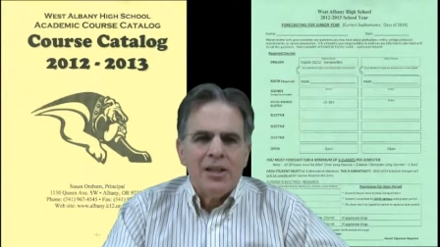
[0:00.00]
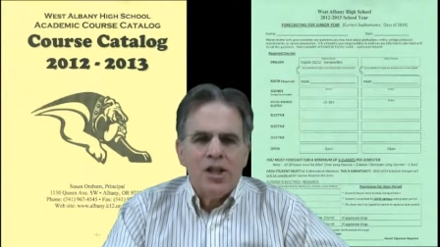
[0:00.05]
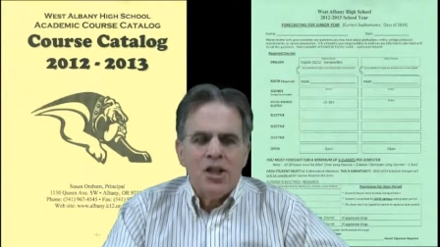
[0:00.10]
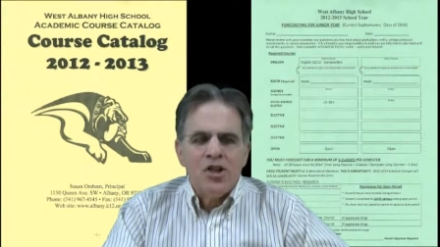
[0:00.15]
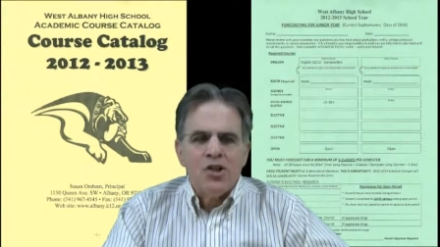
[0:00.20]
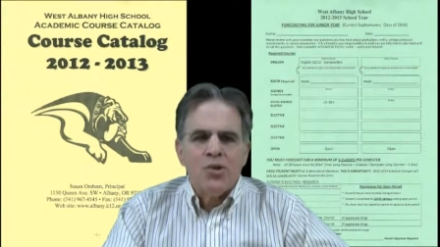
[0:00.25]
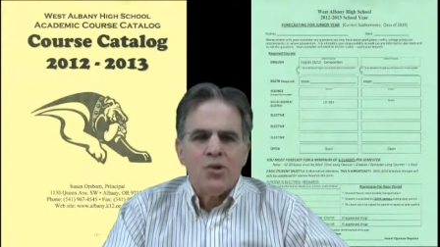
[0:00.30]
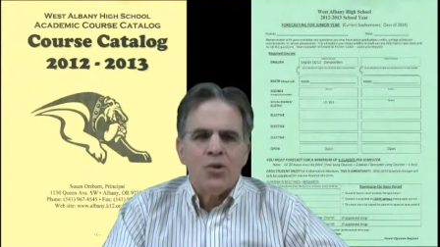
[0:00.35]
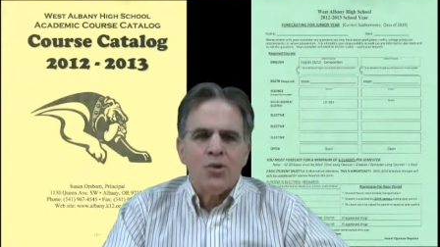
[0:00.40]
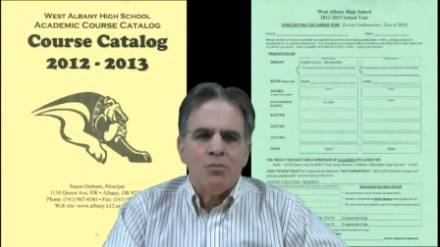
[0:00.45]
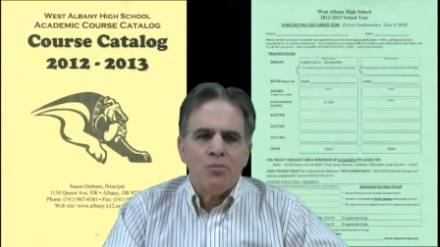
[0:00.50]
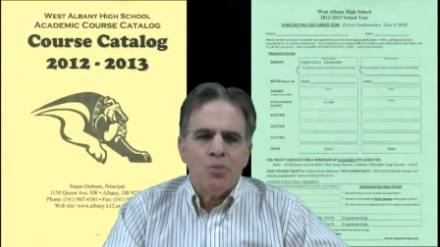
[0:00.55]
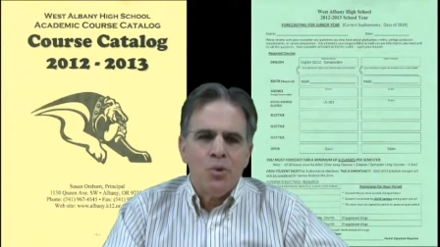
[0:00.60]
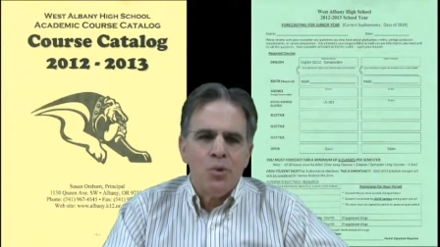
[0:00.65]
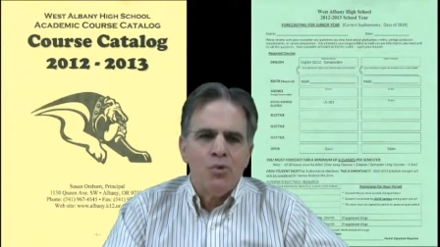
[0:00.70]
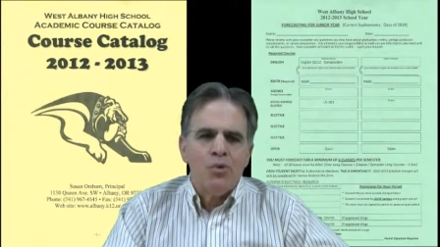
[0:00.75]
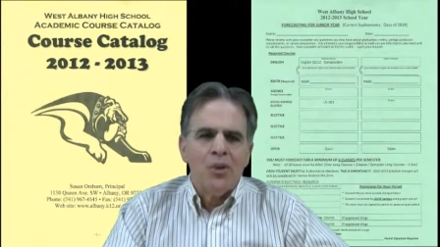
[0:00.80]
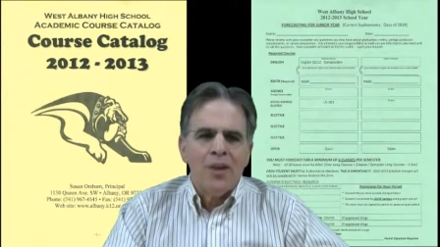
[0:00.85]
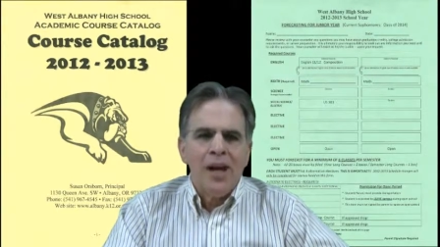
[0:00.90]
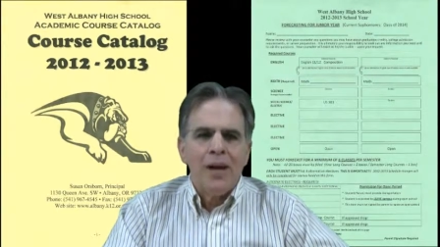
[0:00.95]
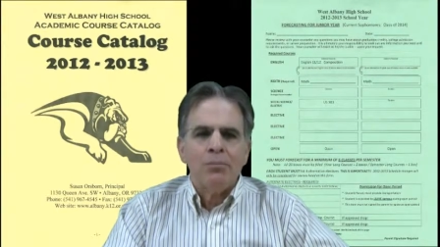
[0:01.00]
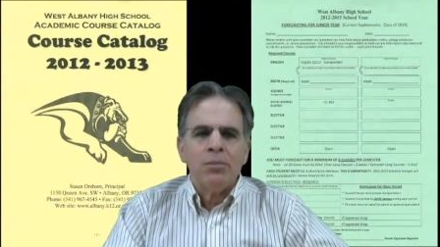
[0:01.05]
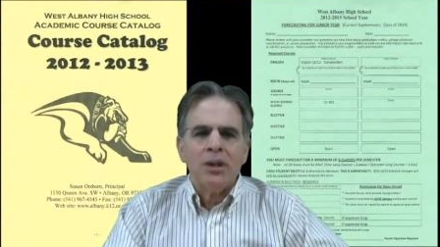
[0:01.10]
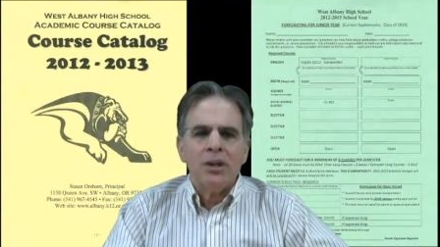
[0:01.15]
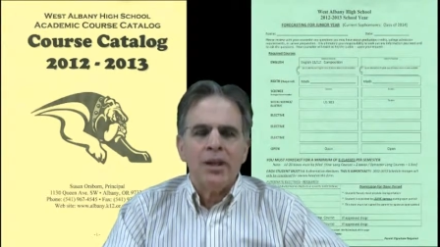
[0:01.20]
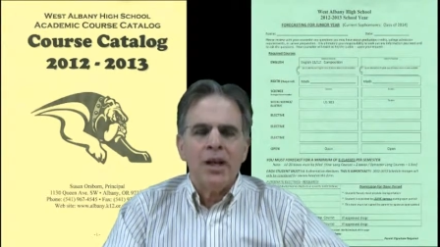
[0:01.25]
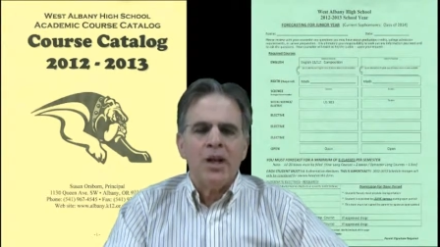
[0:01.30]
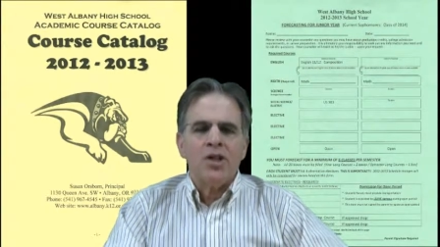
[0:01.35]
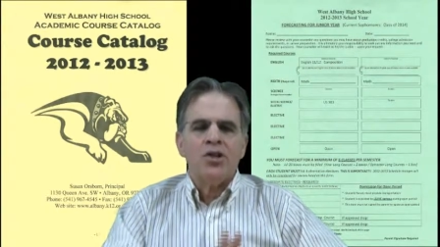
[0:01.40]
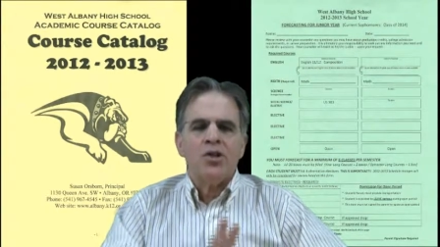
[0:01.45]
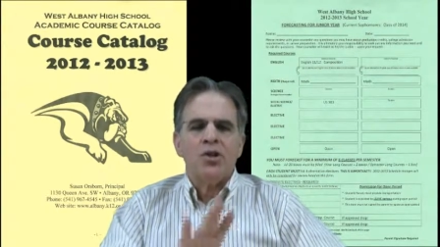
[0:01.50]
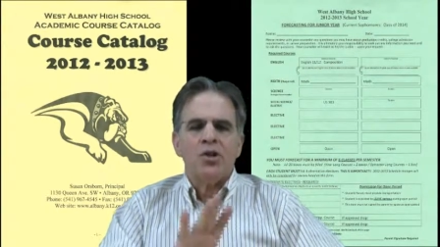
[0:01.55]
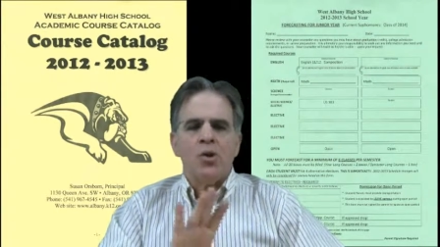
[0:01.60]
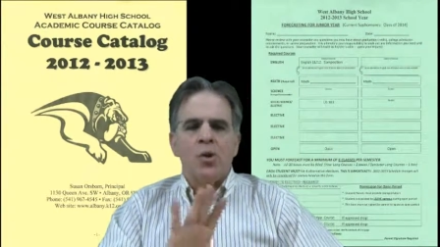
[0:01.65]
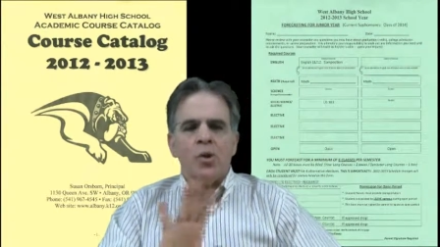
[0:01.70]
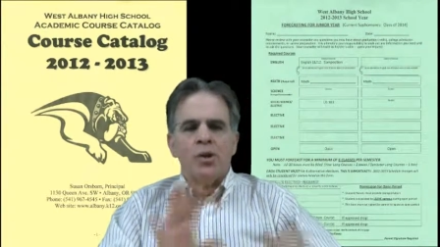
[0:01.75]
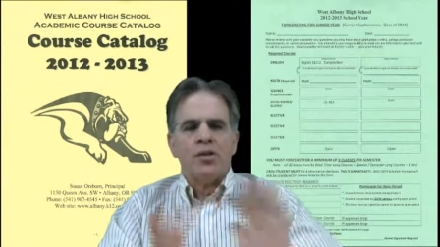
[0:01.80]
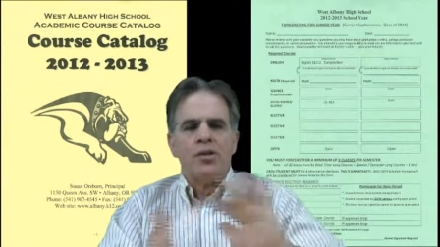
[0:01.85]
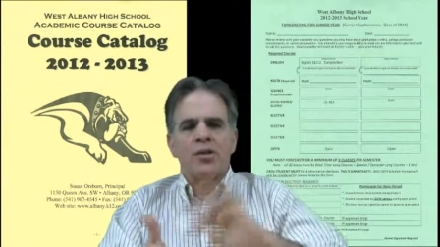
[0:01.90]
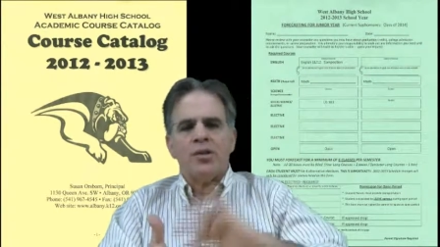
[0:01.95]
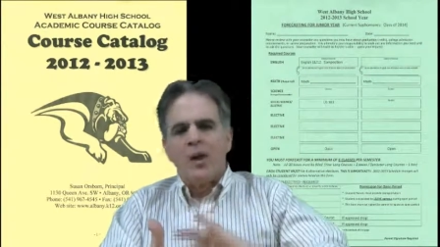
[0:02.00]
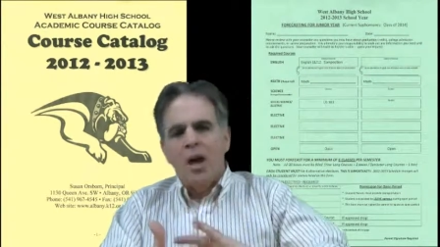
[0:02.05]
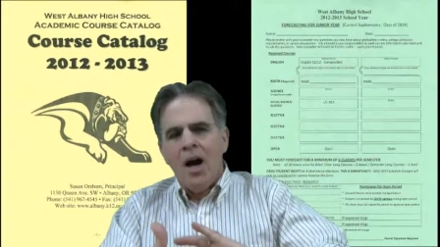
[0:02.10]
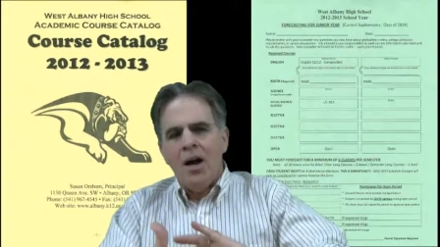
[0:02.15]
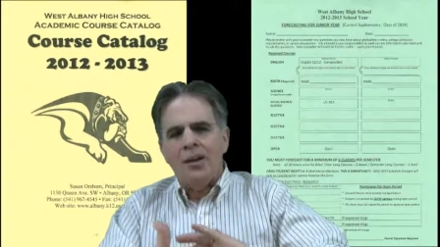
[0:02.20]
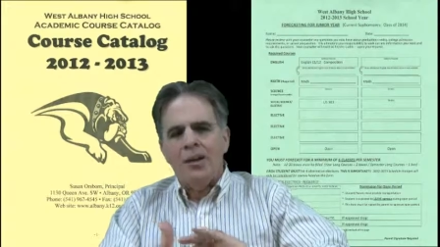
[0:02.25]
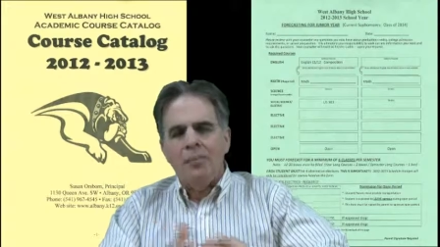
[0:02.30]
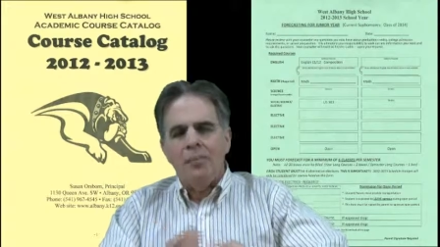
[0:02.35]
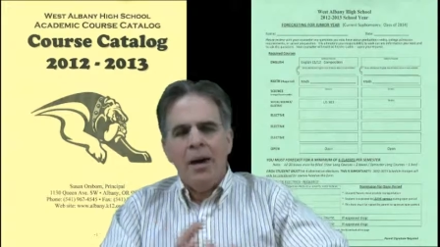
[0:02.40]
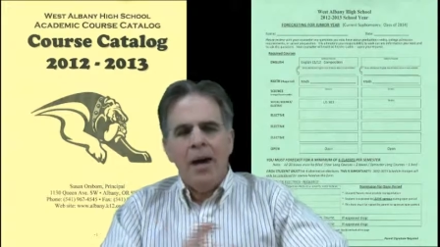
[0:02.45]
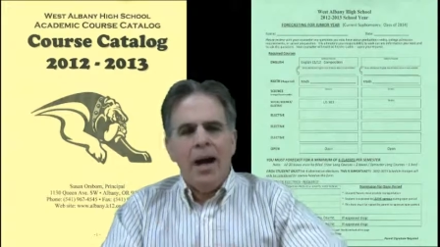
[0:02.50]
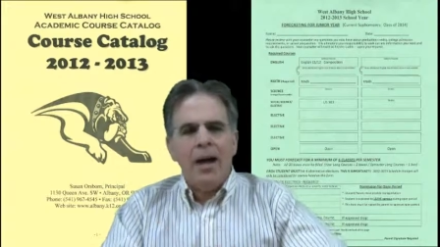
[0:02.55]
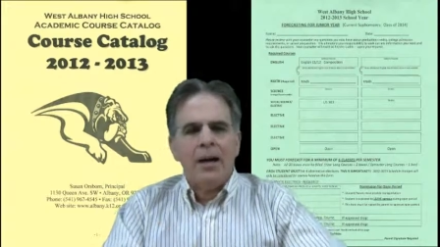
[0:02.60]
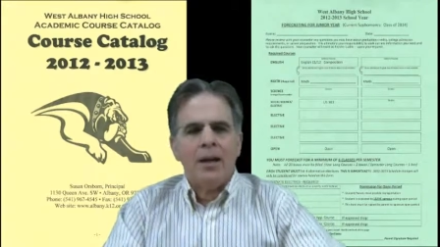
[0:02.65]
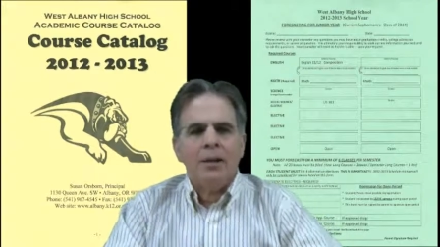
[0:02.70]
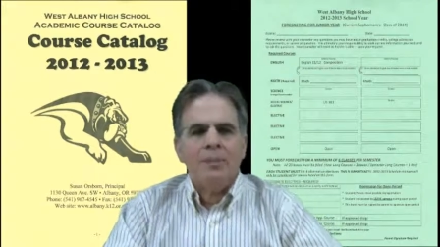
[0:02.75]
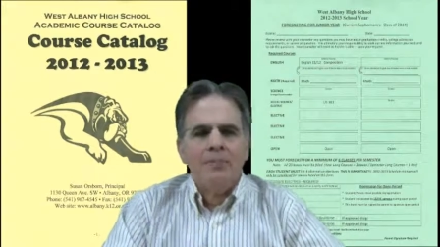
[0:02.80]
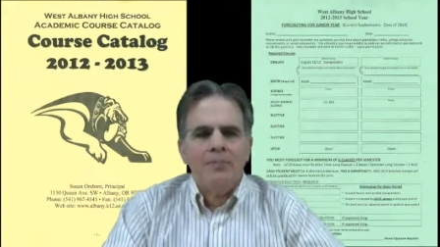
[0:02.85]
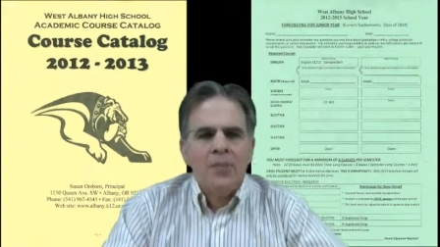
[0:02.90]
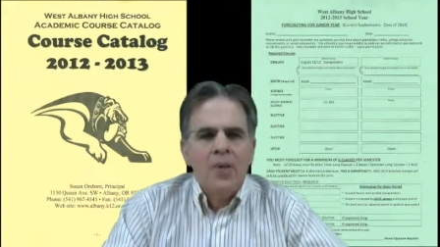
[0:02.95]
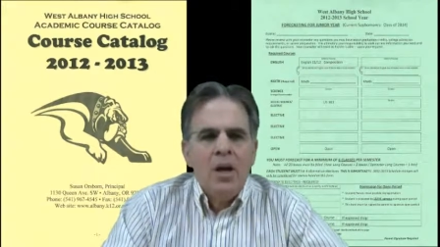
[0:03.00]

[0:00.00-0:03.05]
teachers' approval application courses on the back.